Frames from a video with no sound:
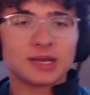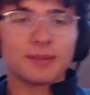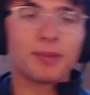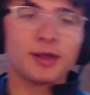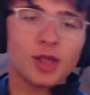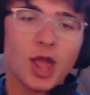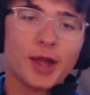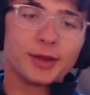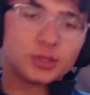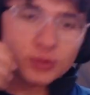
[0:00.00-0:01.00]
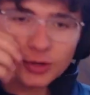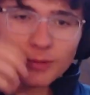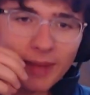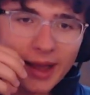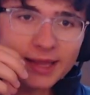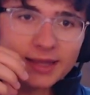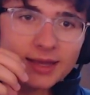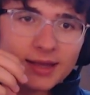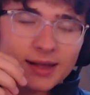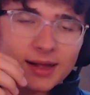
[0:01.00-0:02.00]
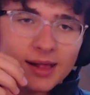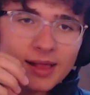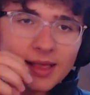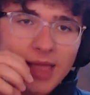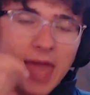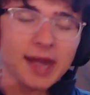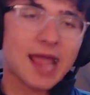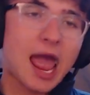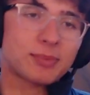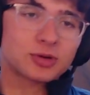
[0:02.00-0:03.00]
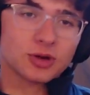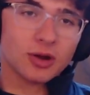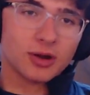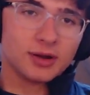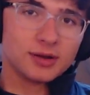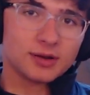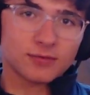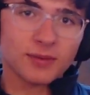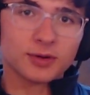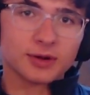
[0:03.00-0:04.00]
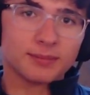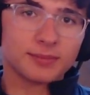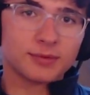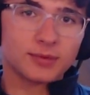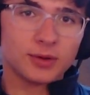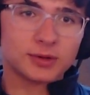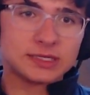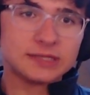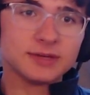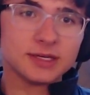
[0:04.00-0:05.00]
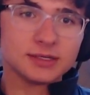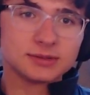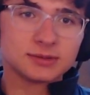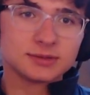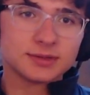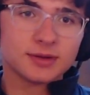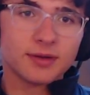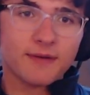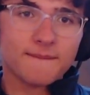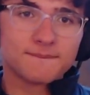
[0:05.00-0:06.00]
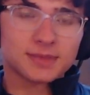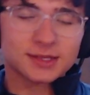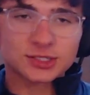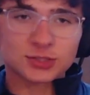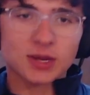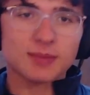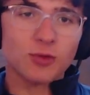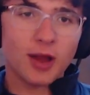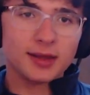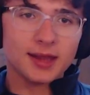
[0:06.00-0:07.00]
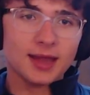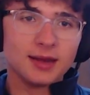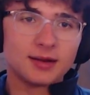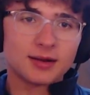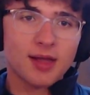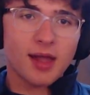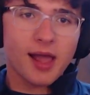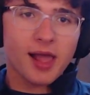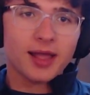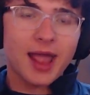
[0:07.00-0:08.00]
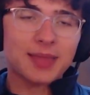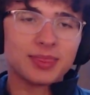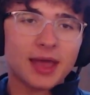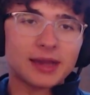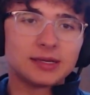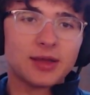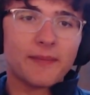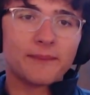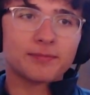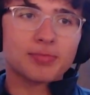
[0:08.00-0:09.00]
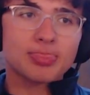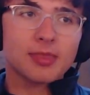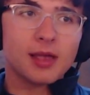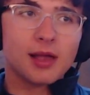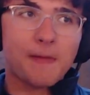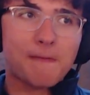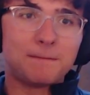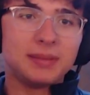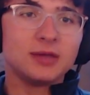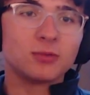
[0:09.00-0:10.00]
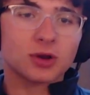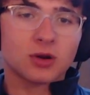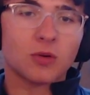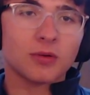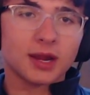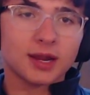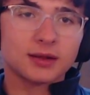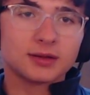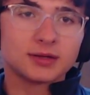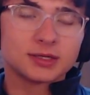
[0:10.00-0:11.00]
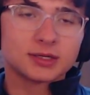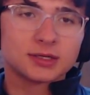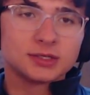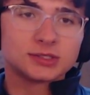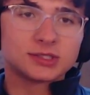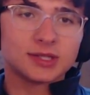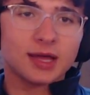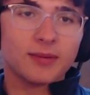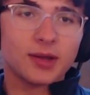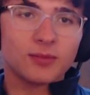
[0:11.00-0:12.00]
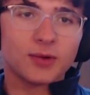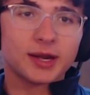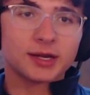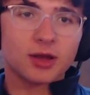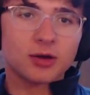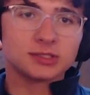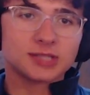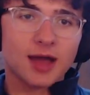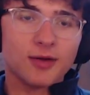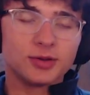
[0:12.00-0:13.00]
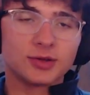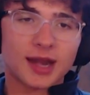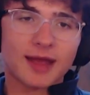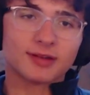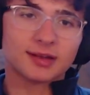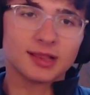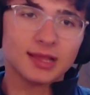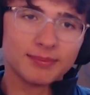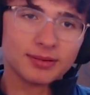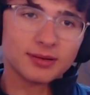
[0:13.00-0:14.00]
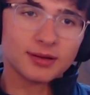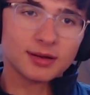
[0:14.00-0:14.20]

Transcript: shit, but do your mic and a capture card from your your T V. Stream Red Dead, and then be recording. So that way, when it goes out, you can have a clip.